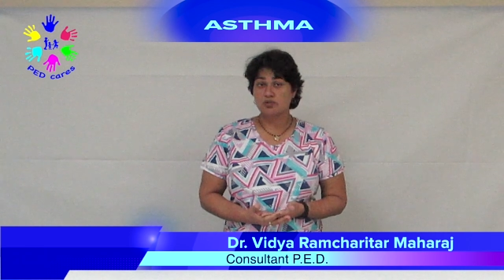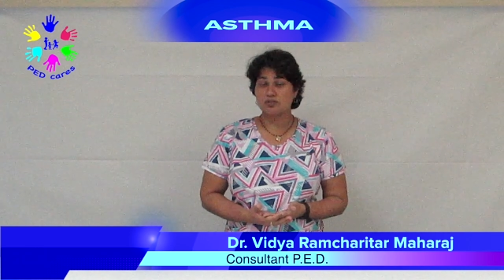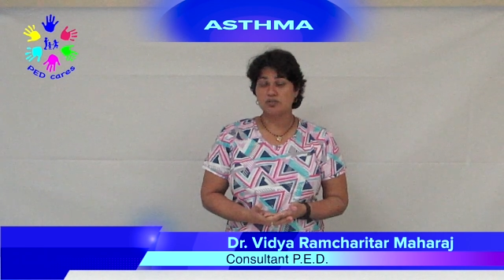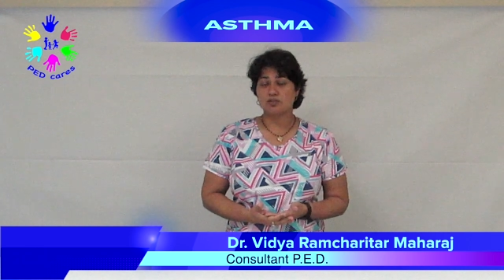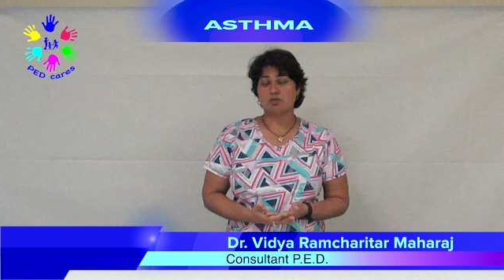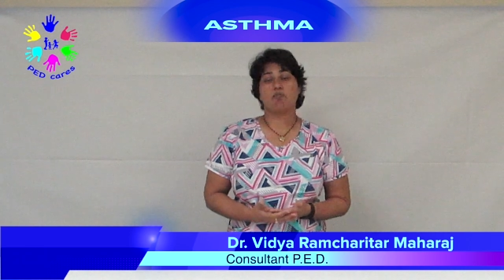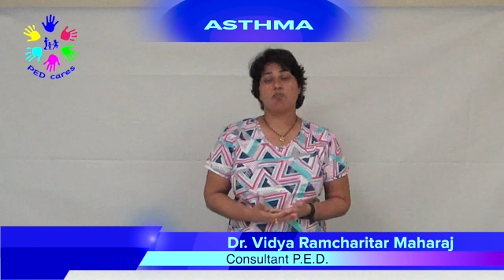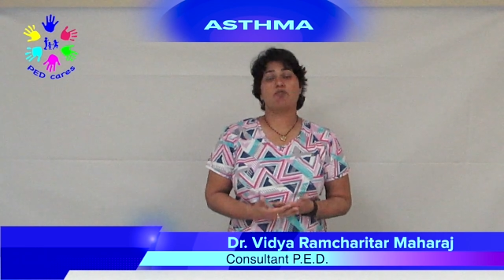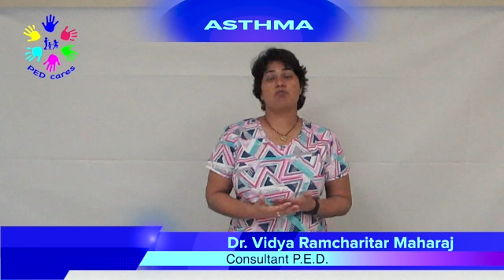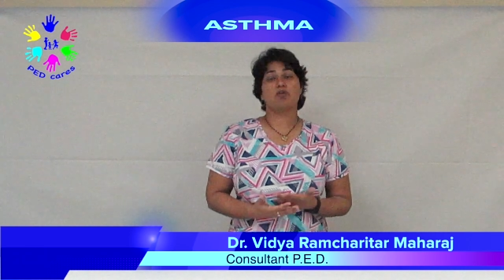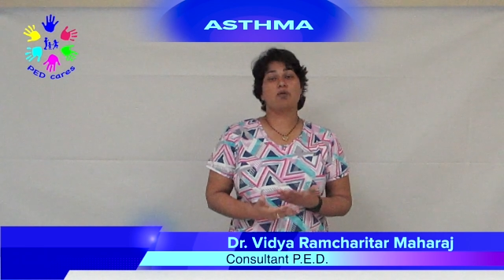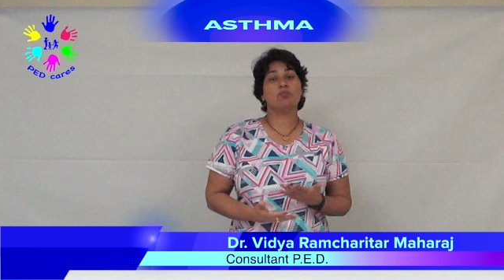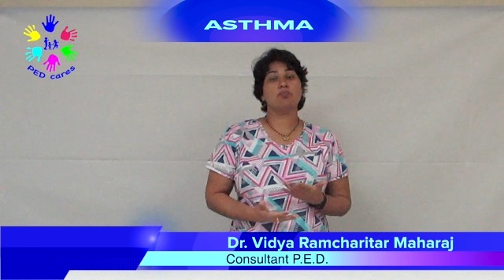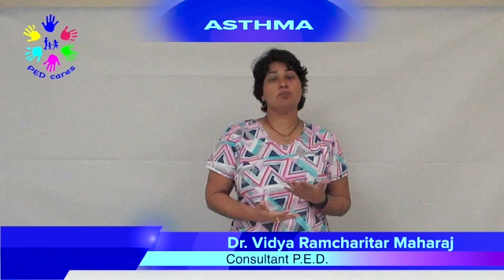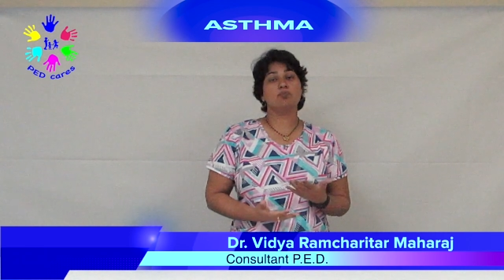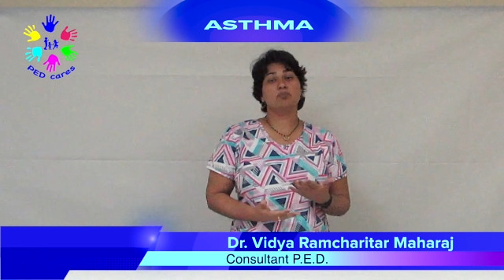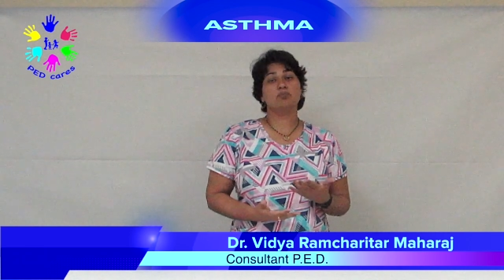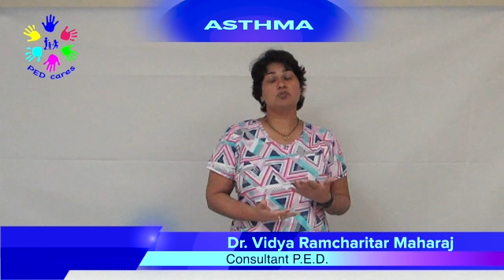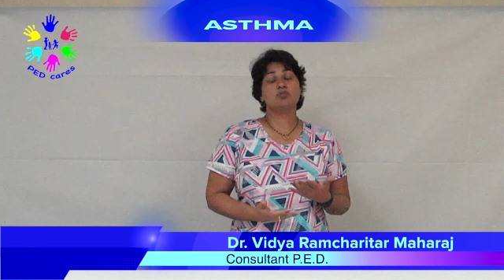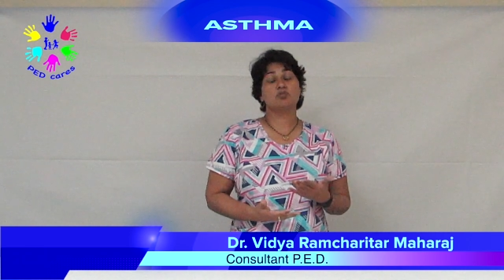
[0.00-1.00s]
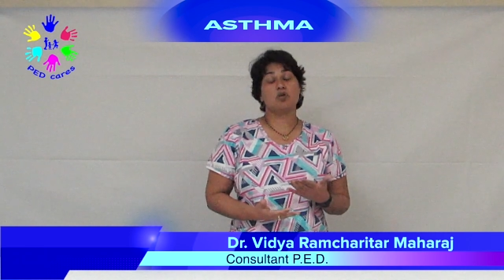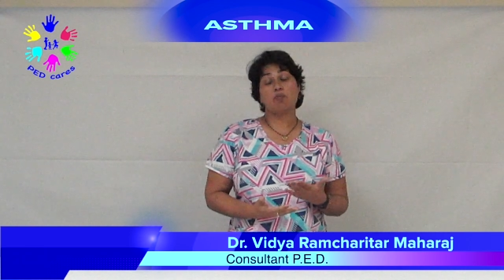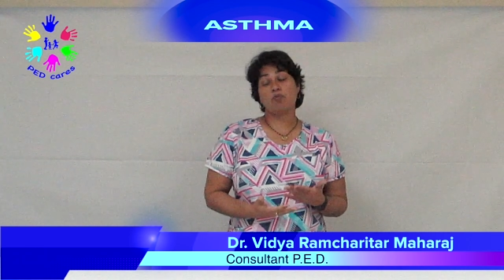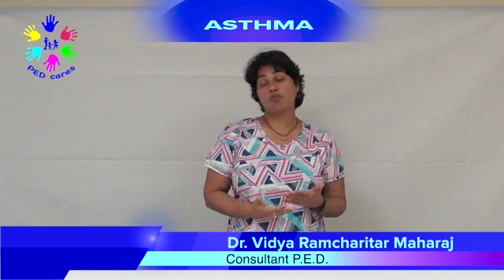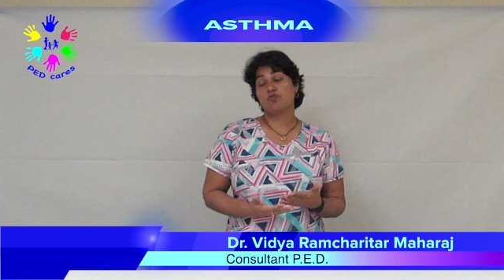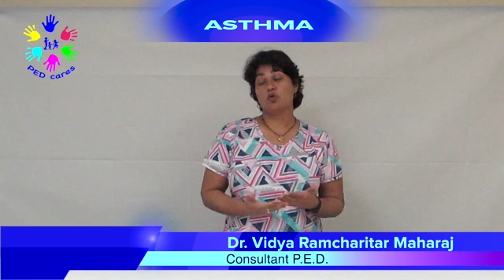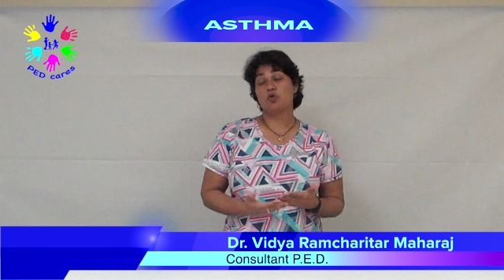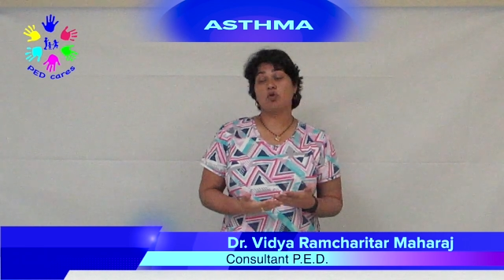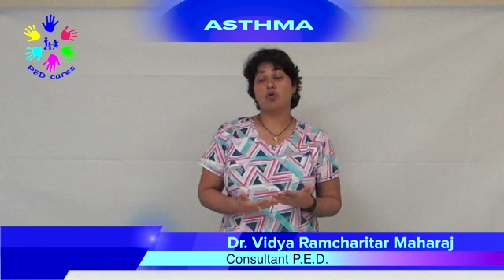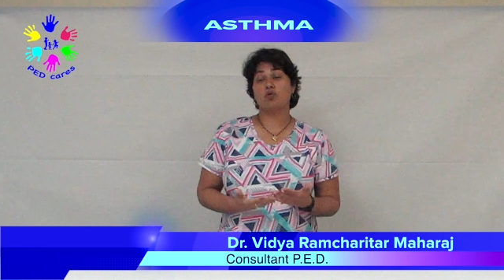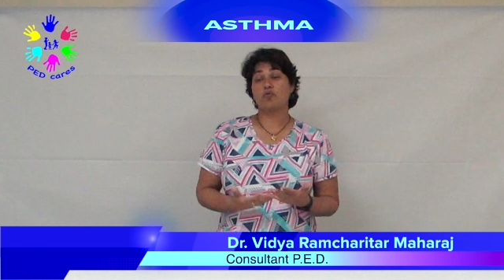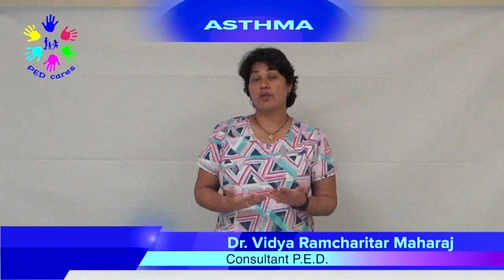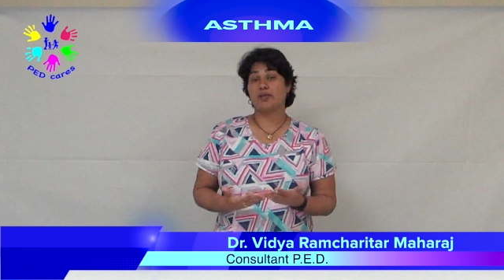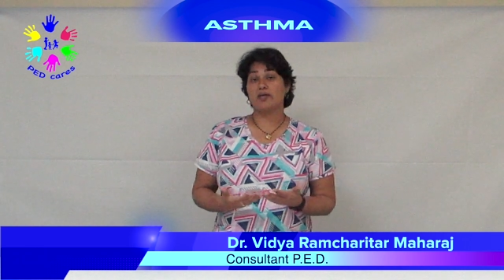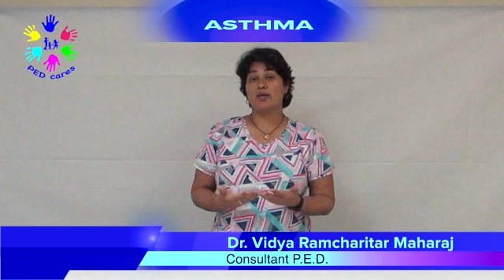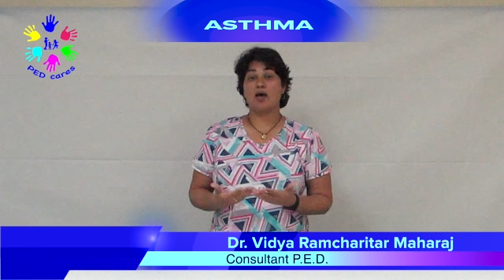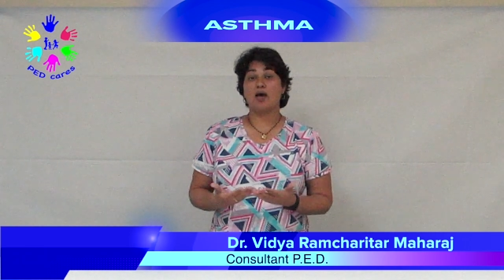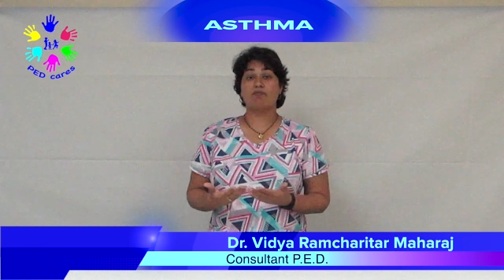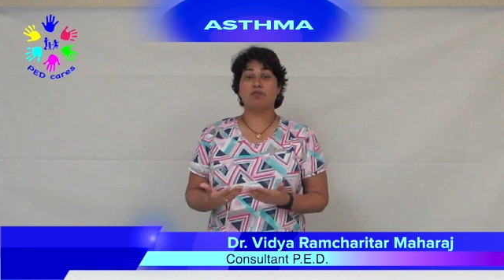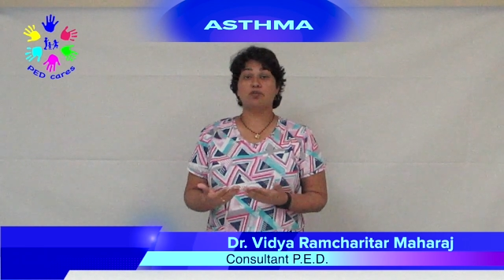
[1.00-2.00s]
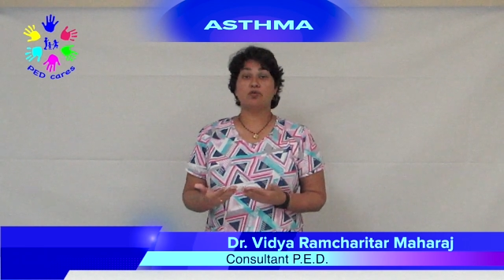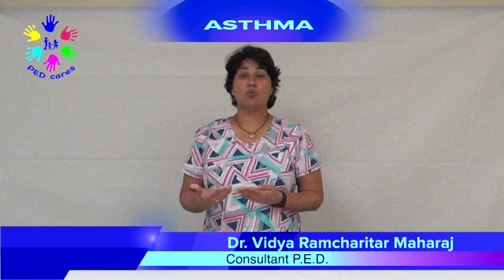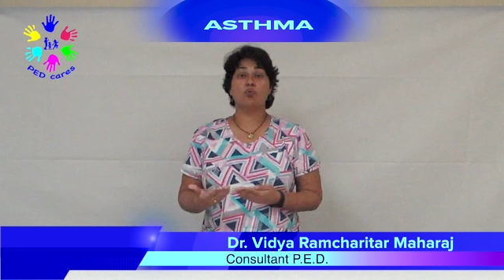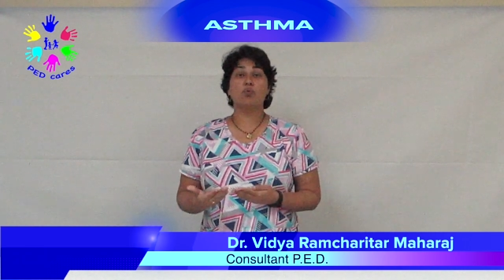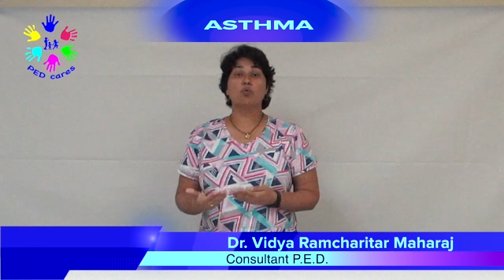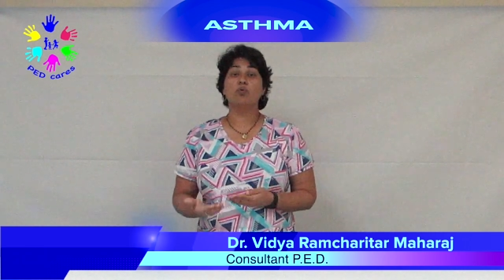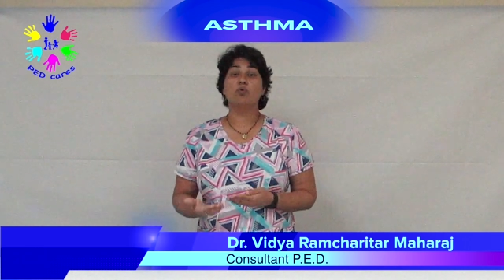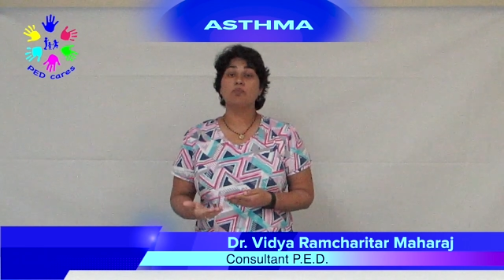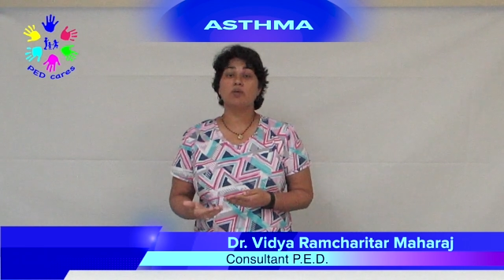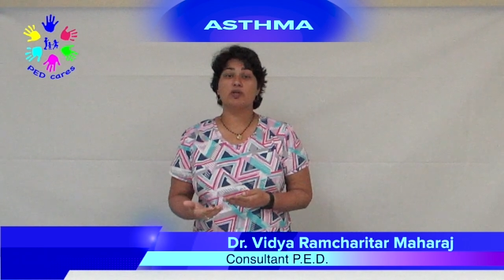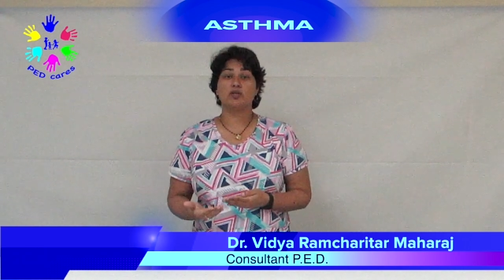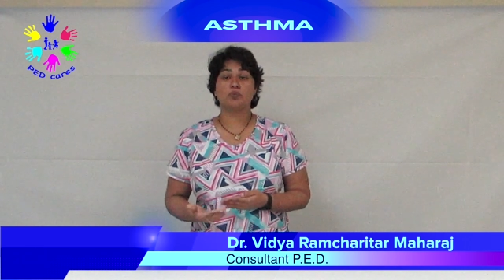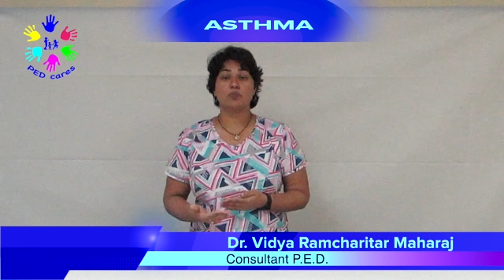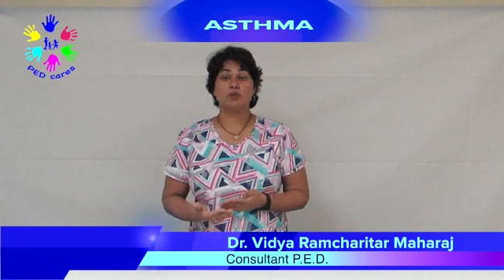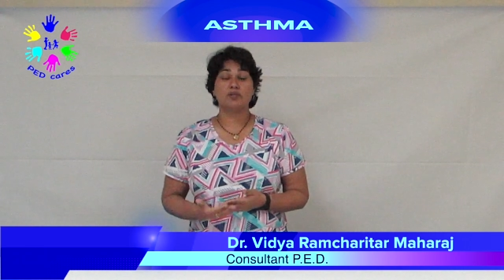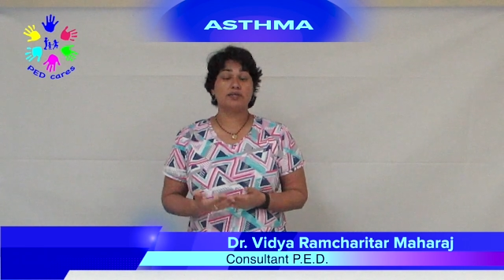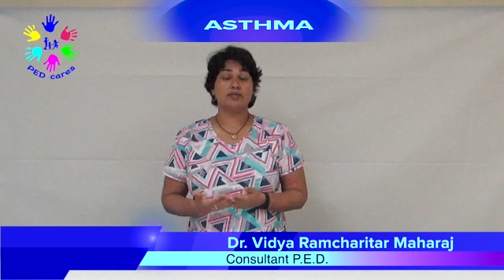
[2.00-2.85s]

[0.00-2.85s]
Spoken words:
Some of you already have at home and you would